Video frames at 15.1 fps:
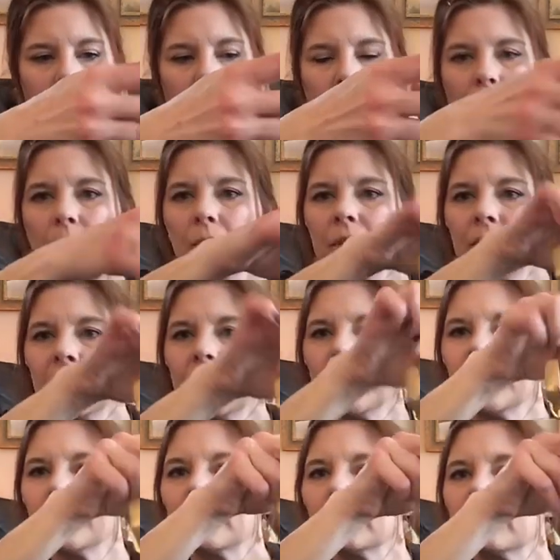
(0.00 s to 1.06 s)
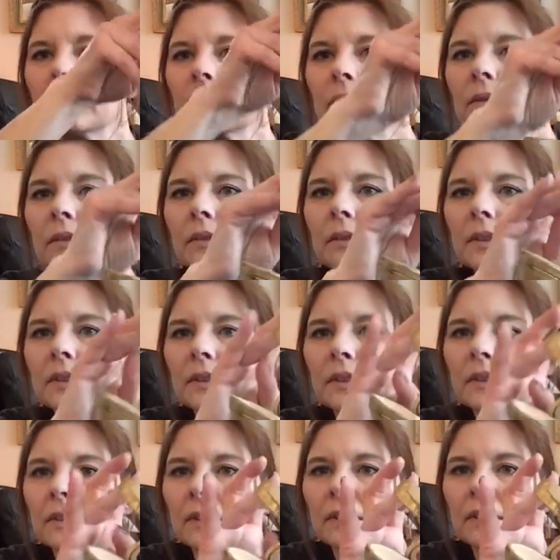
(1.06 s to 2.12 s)
Really cute.
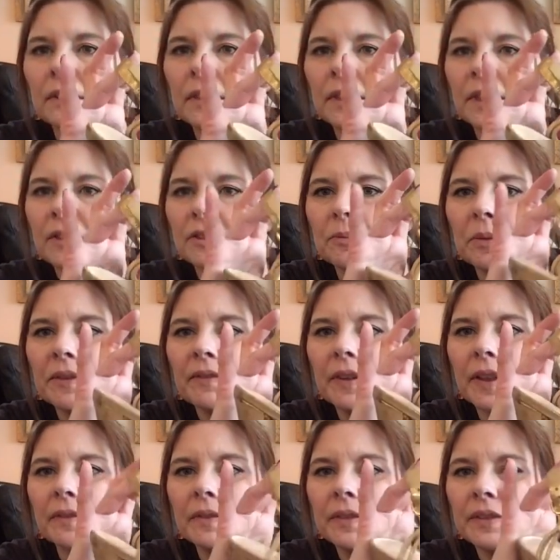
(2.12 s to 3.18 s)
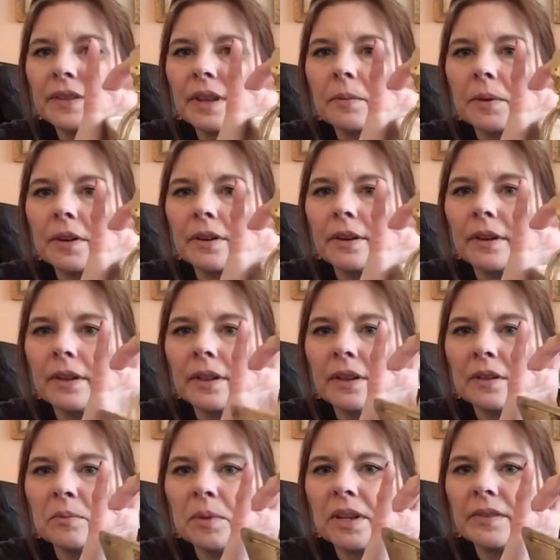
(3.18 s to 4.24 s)
Those would be fun for summer. A
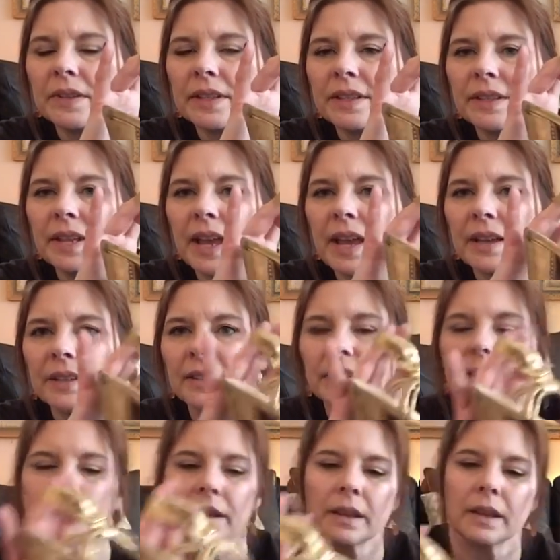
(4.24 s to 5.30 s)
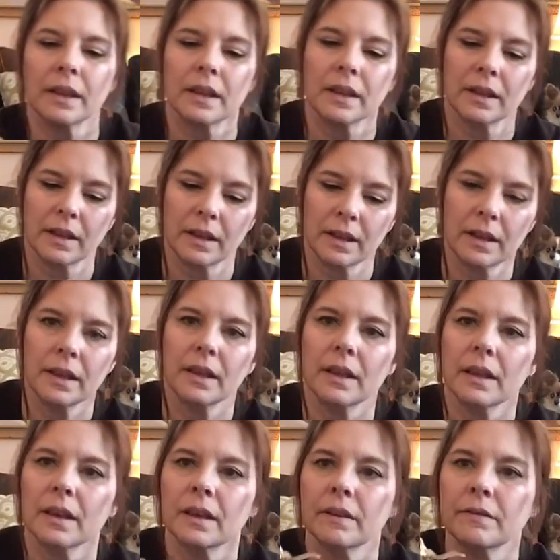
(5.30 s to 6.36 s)
little bit of a stacked
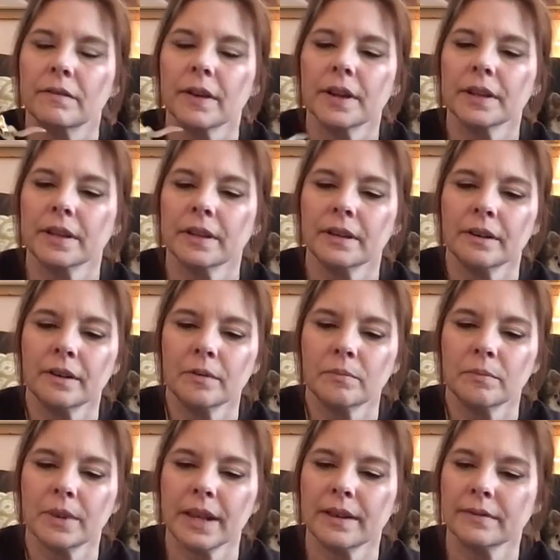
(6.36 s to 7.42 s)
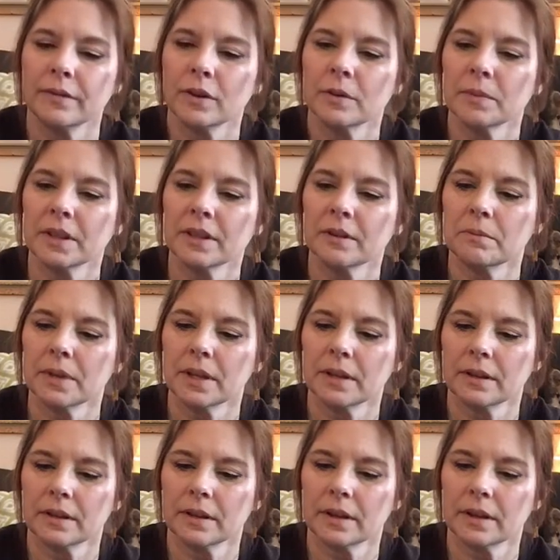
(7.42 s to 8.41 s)
front here, platform a little bit.